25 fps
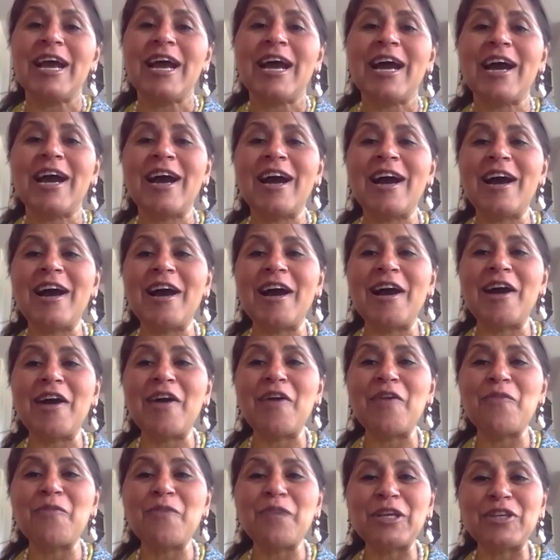uh,
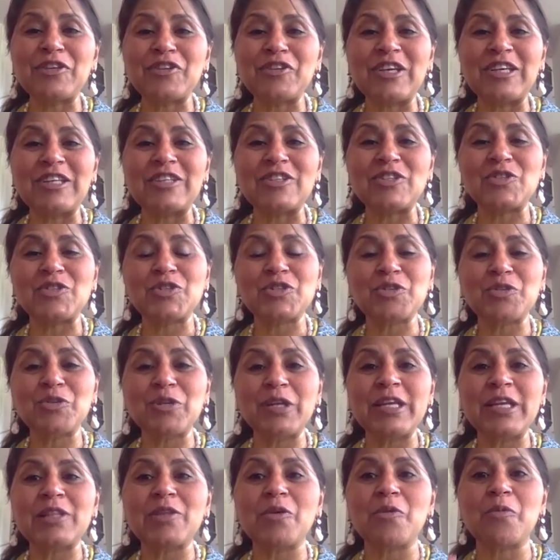which is
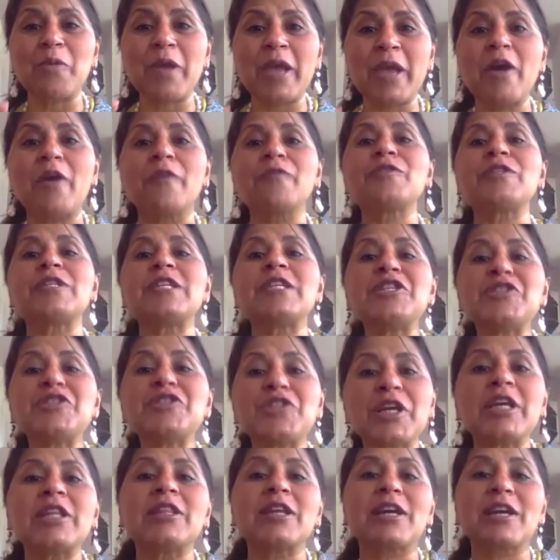truly the way of
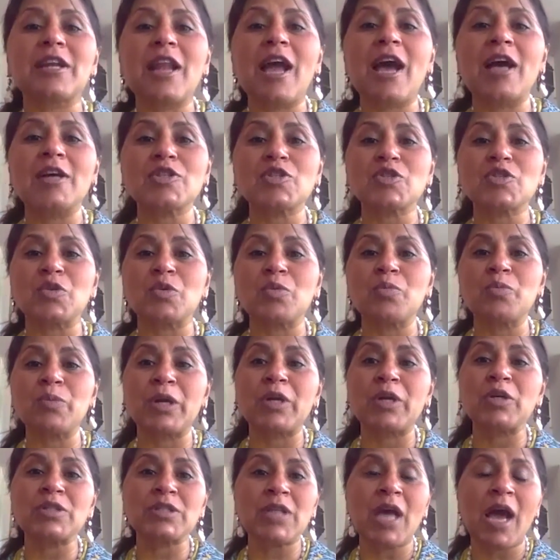teaching in the classroom
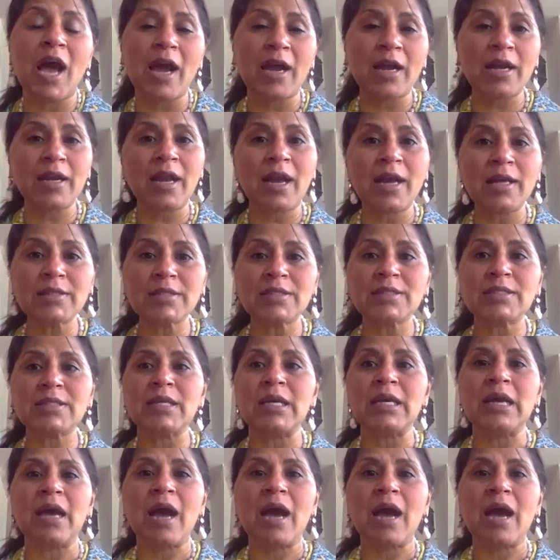because our class